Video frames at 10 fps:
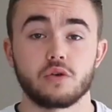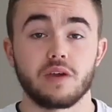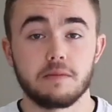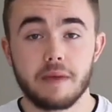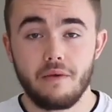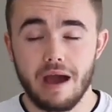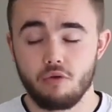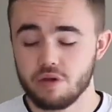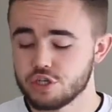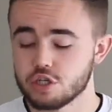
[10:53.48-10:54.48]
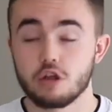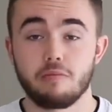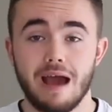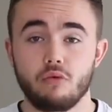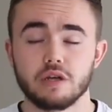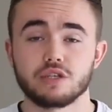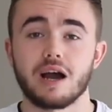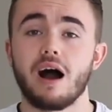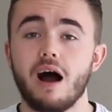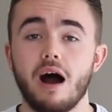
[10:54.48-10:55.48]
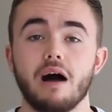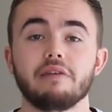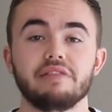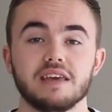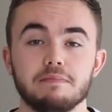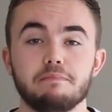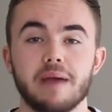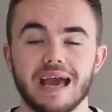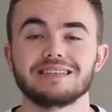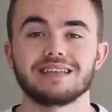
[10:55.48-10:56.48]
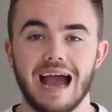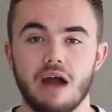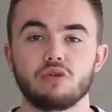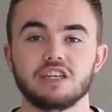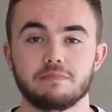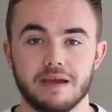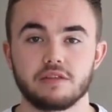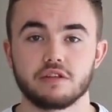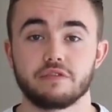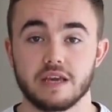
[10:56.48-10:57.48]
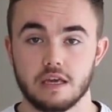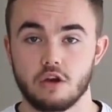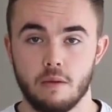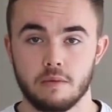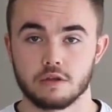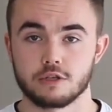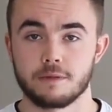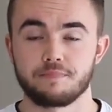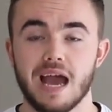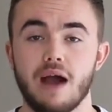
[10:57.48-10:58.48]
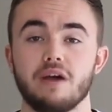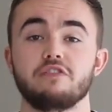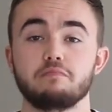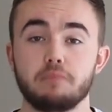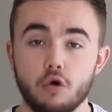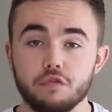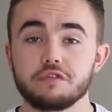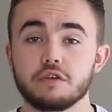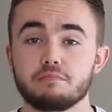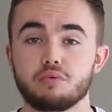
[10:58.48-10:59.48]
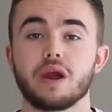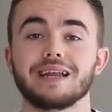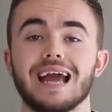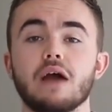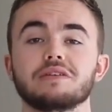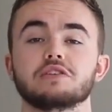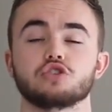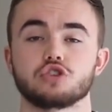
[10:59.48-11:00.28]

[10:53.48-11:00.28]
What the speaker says: So email outreach and Loom outreach are the best outreach methods for e-commerce. However, both of them break down into